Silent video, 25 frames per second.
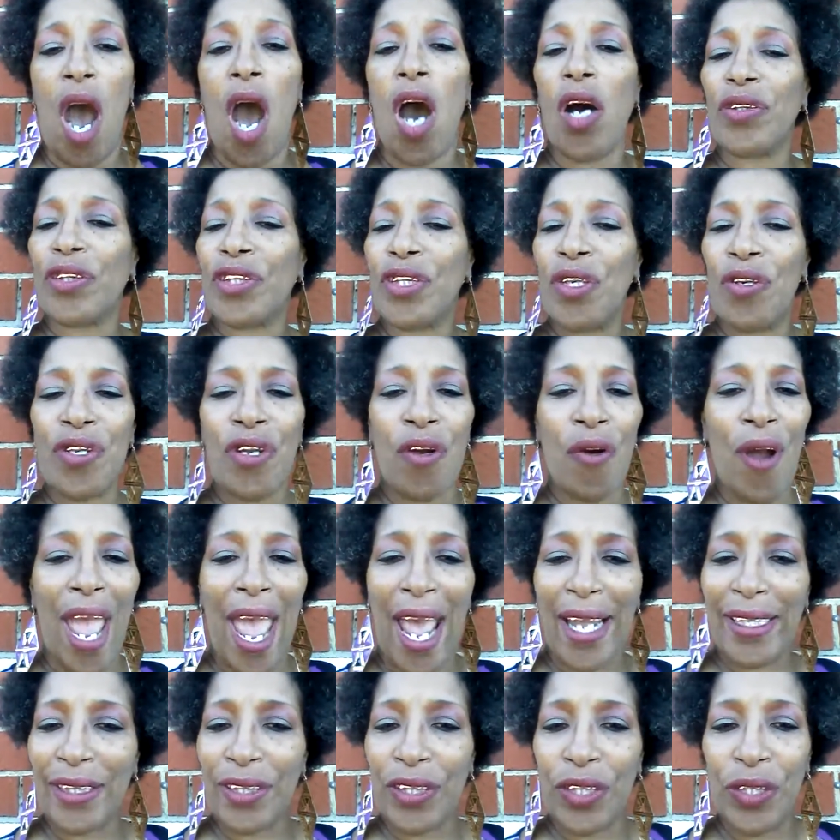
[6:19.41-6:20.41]
Also, your
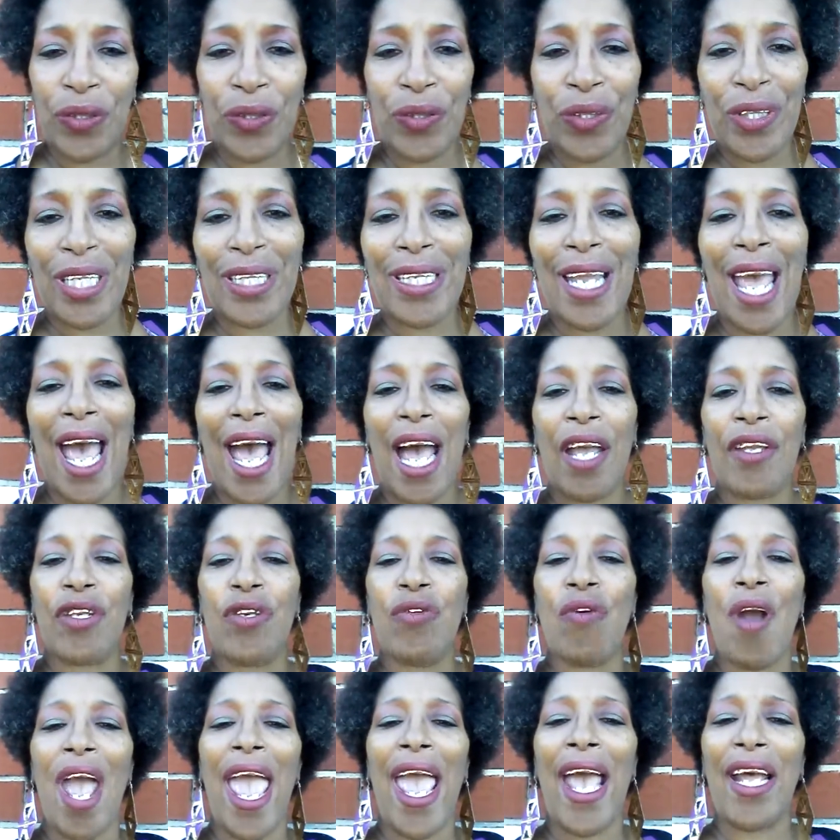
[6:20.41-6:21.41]
attitude and how
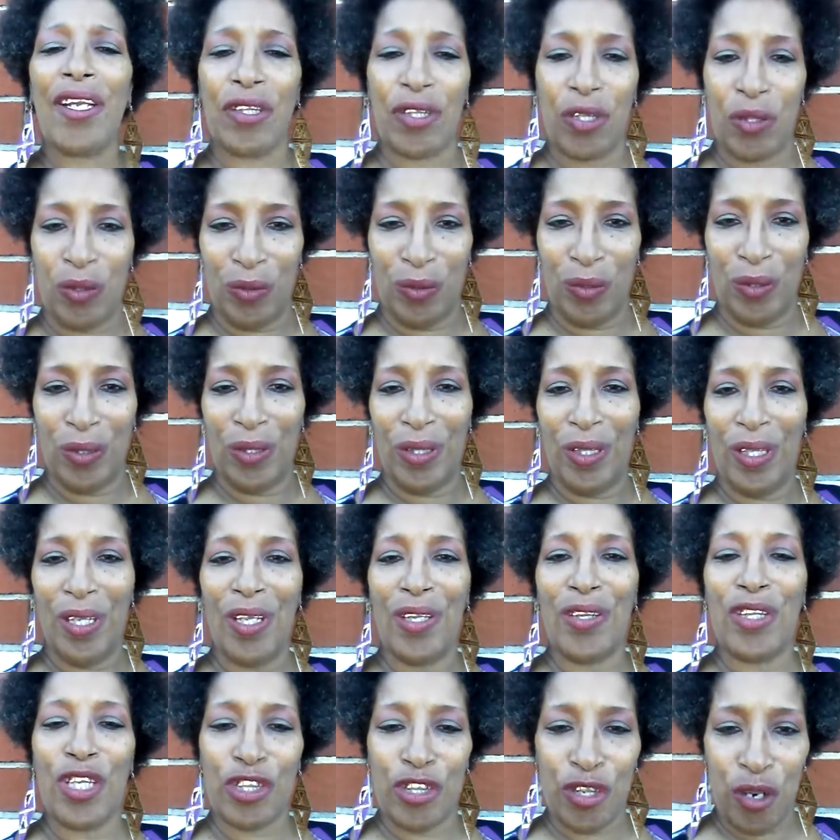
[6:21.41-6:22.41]
you handle
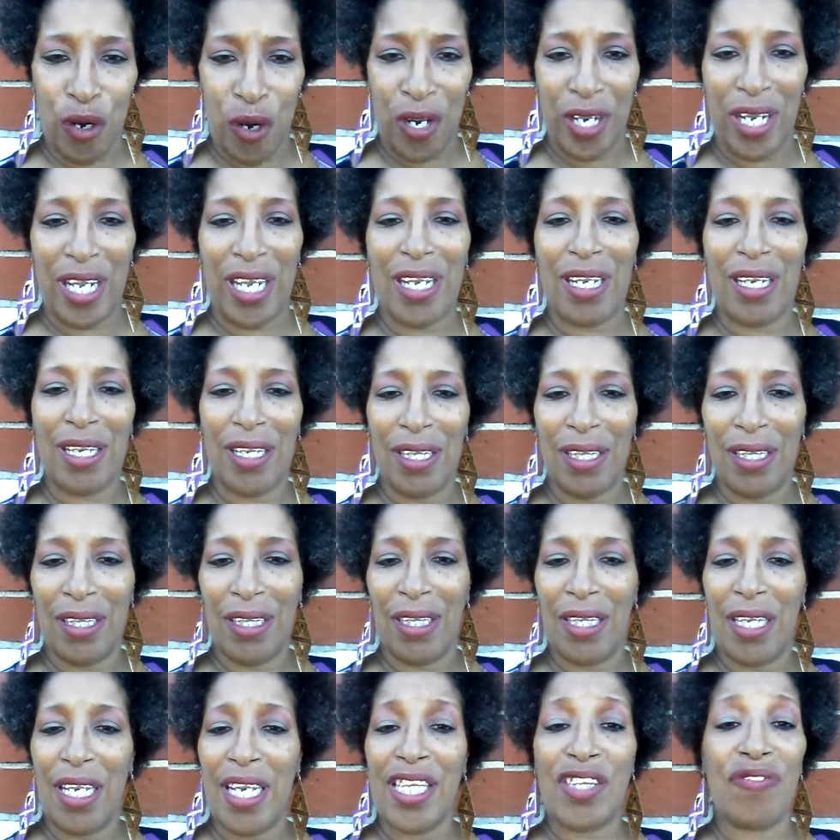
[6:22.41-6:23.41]
the journey
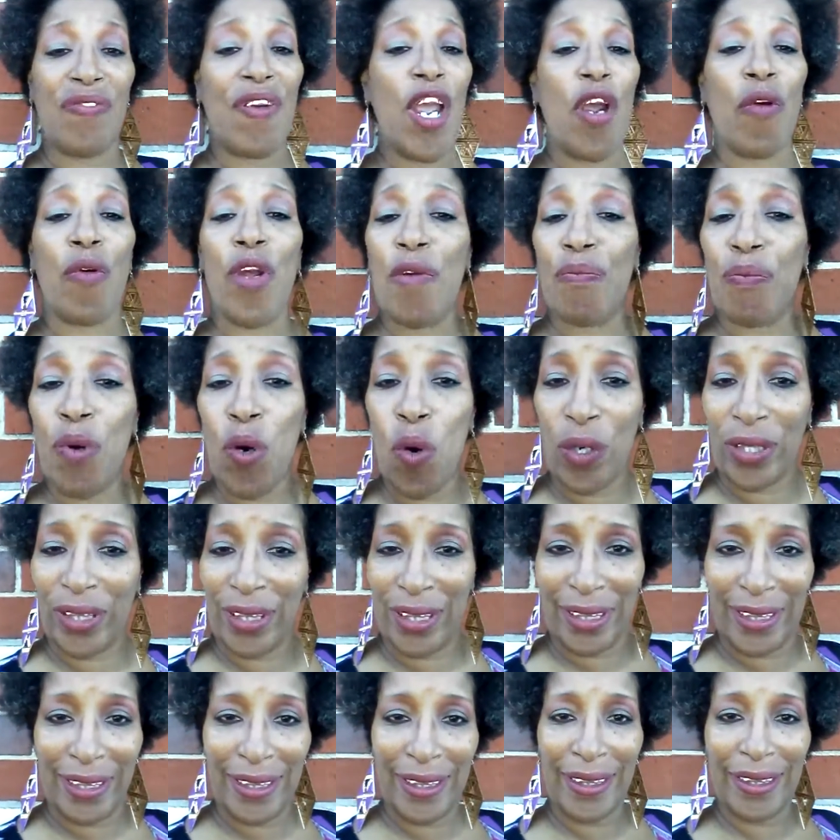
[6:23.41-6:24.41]
is very
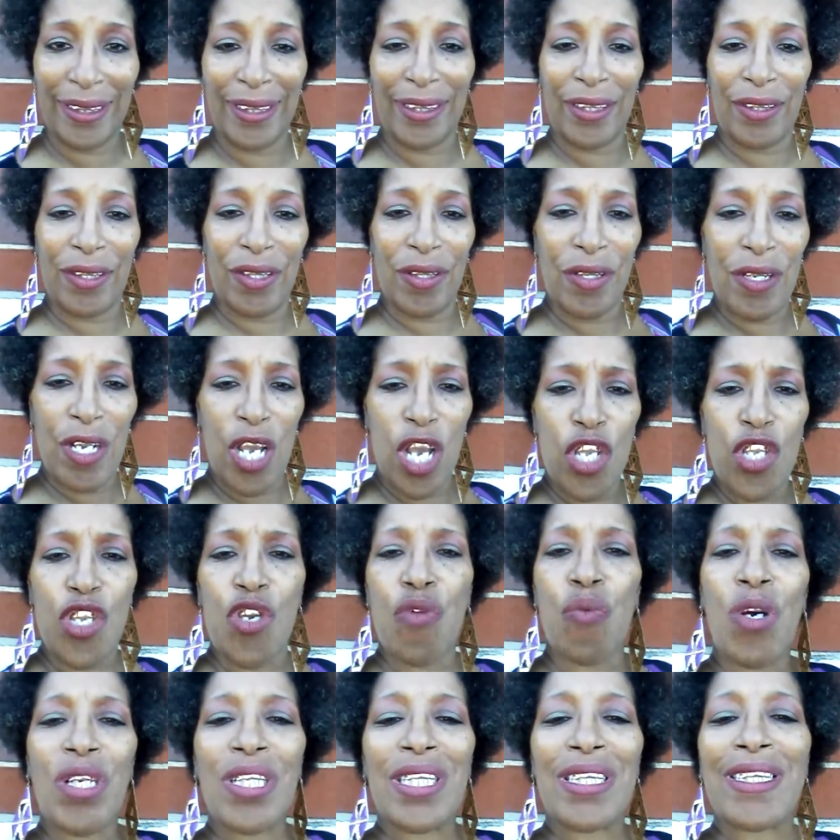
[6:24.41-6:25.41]
important.
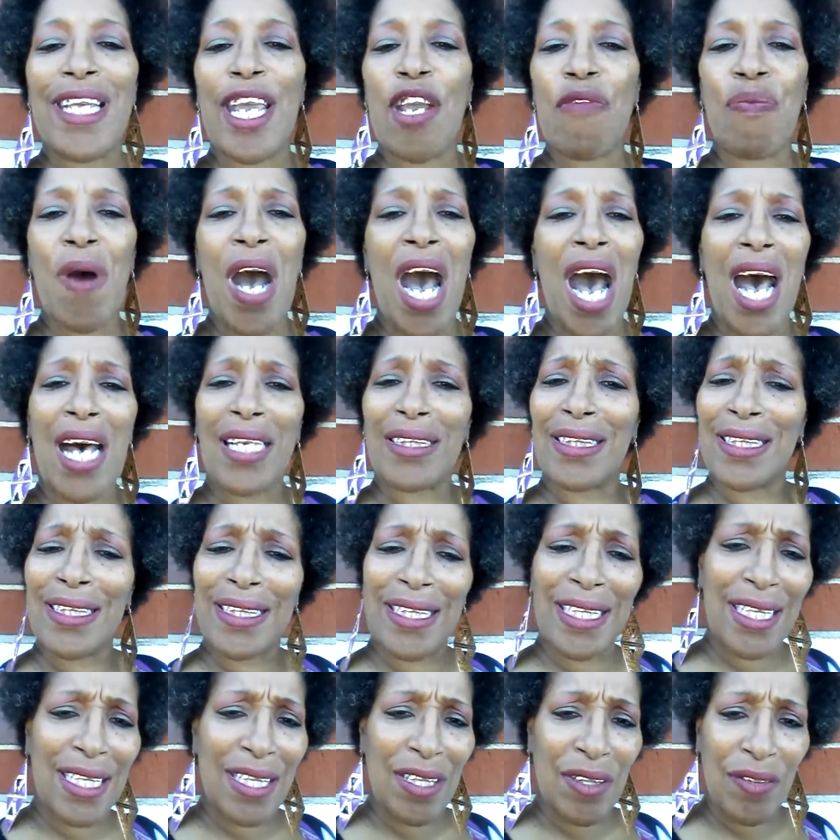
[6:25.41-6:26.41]
You want to stay
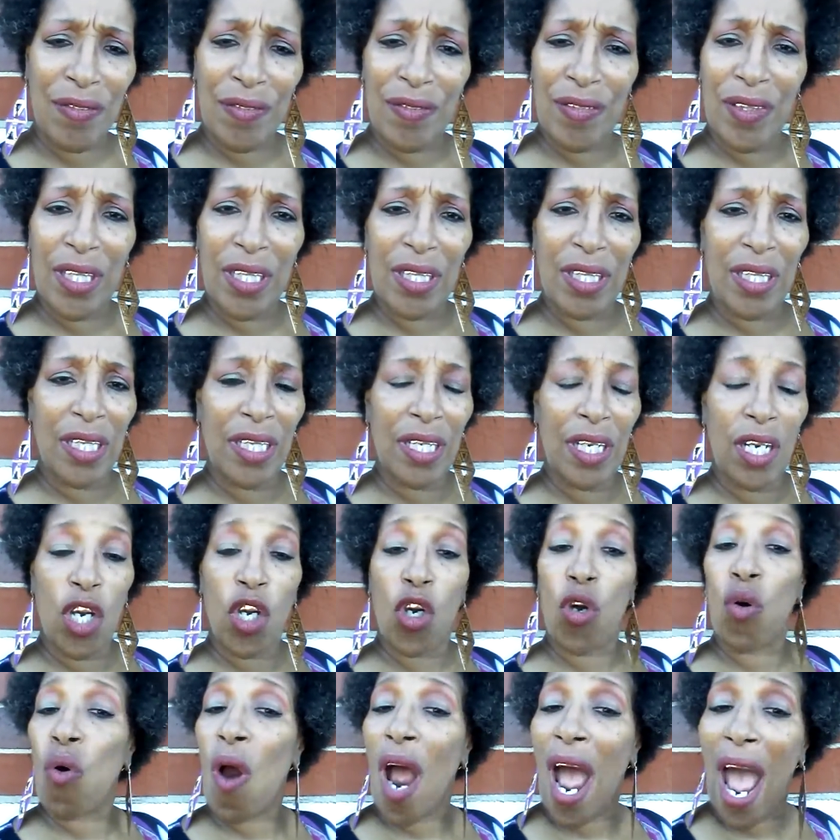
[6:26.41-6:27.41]
positive.
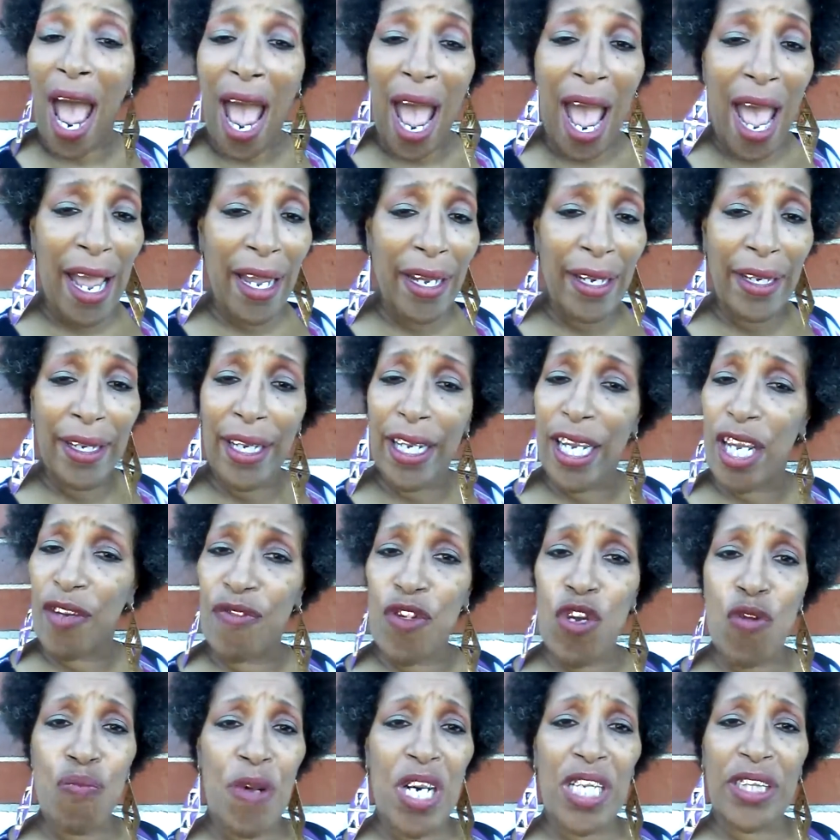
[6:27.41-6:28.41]
Cry
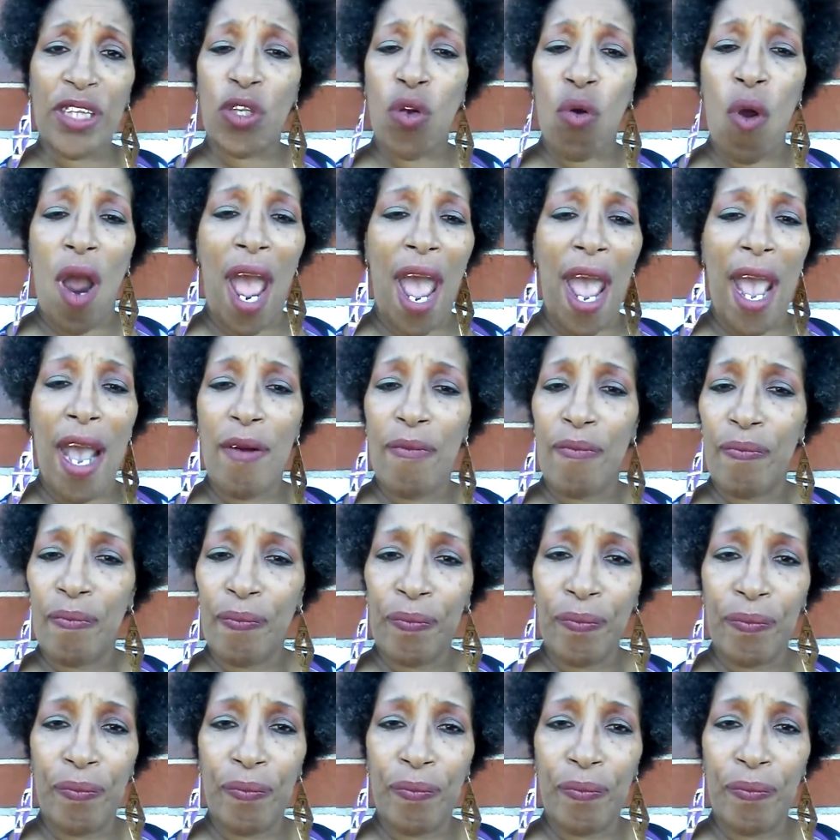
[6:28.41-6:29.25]
if you must cry.